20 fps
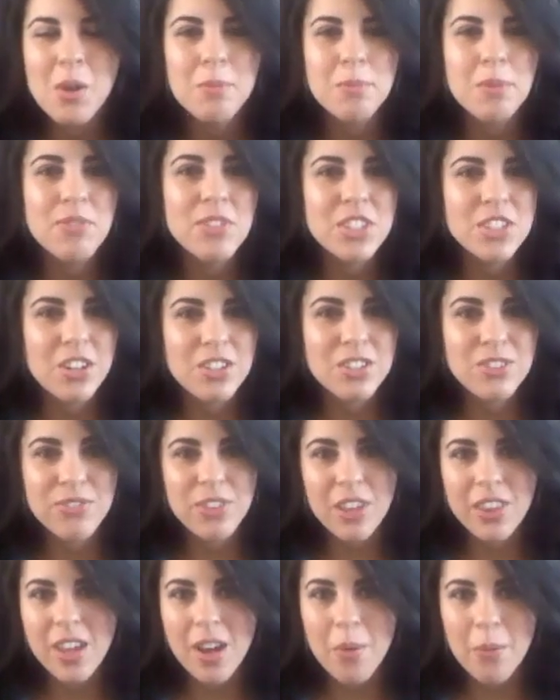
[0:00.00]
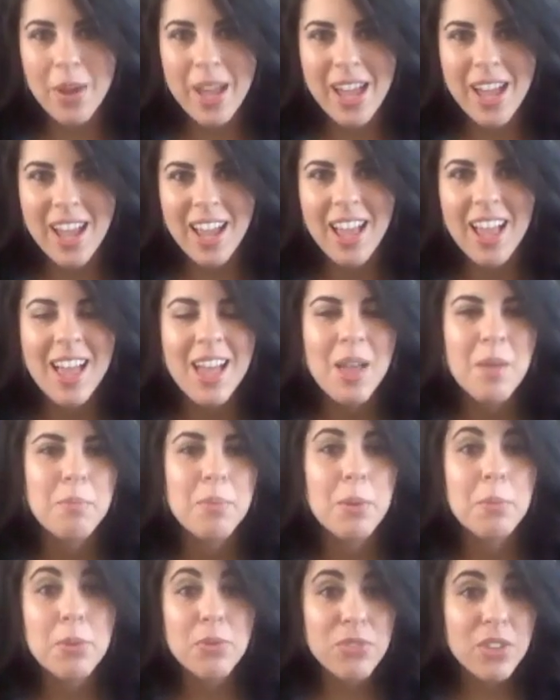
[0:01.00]
Movie stars feel that way.
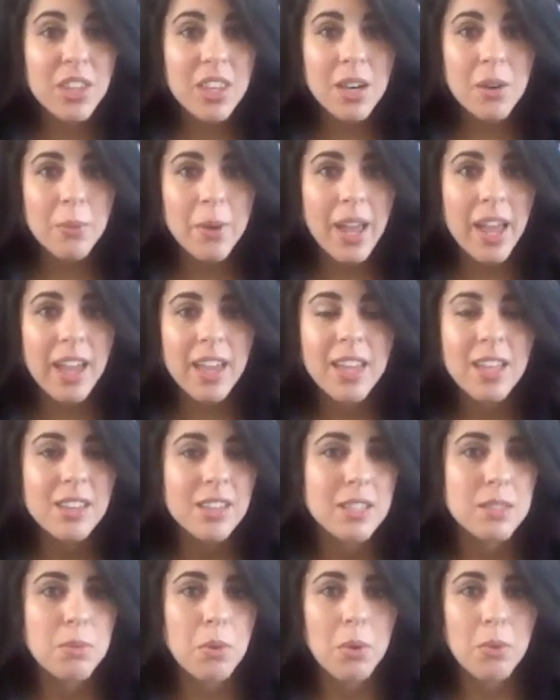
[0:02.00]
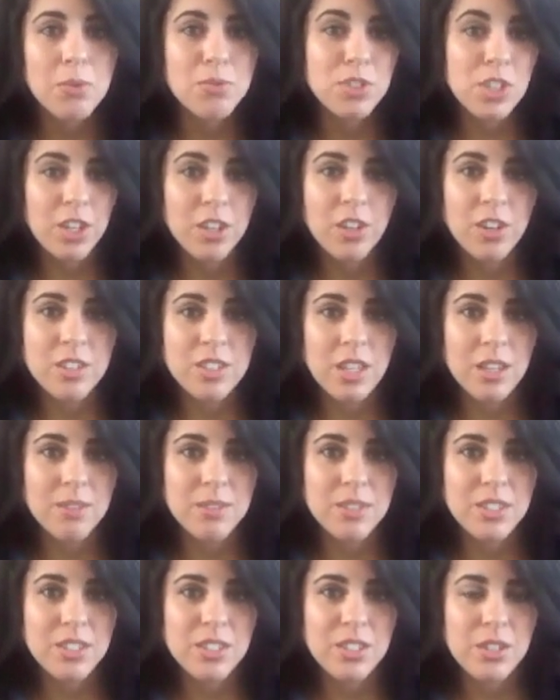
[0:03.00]
People feel that way. That's what we've trained ourselves
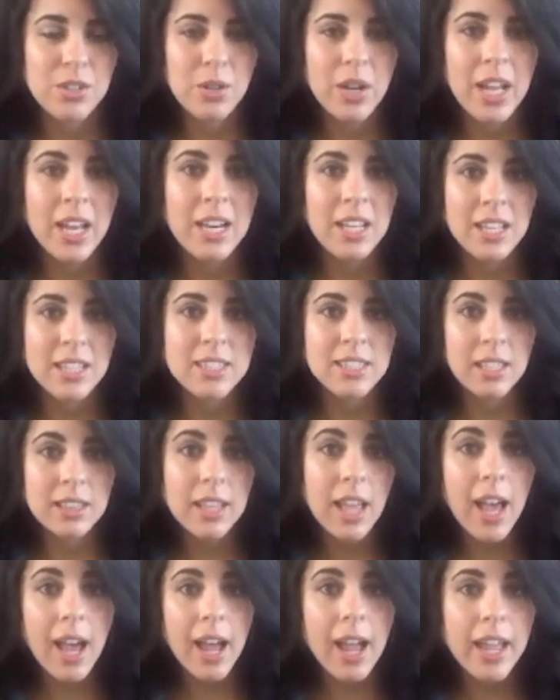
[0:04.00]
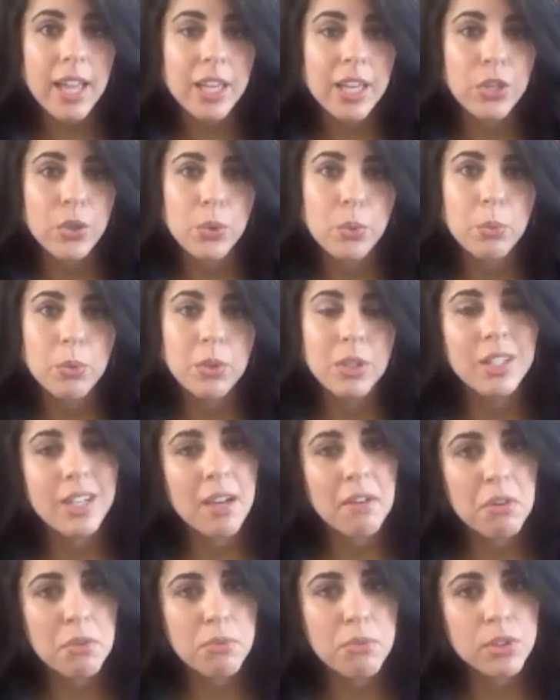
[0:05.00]
to do. And it's a lie. You will
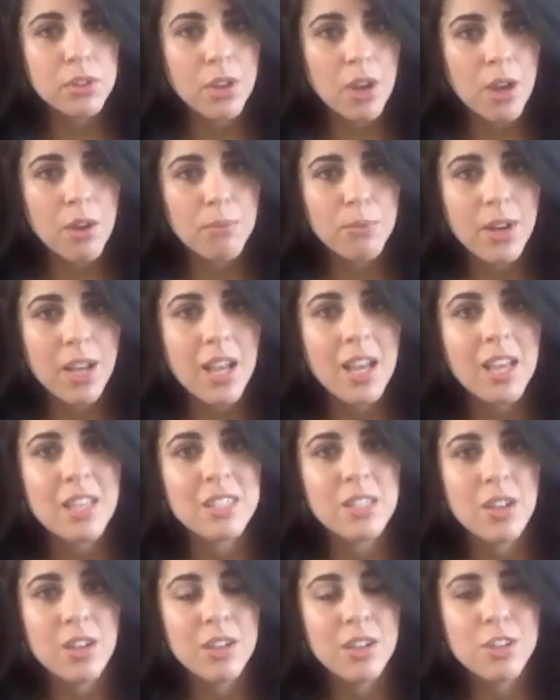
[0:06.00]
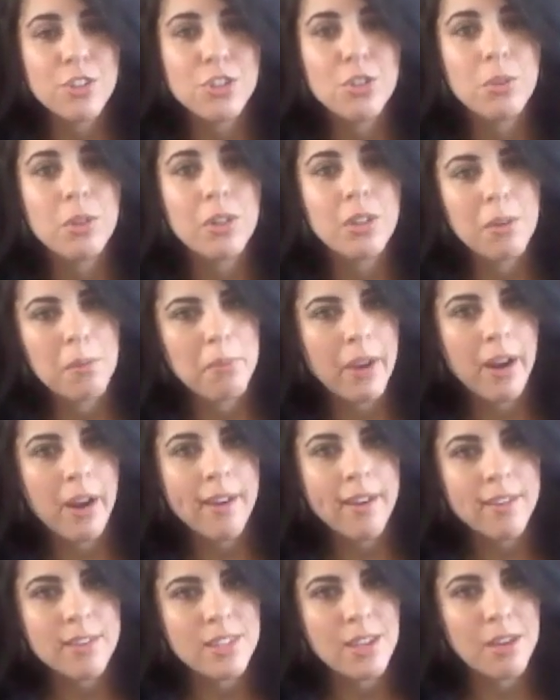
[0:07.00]
never feel confident as long as you are
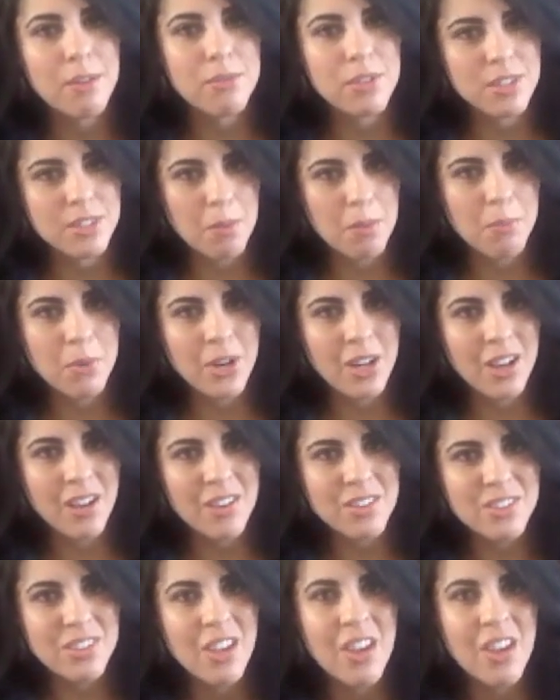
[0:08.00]
comparing yourself to someone else.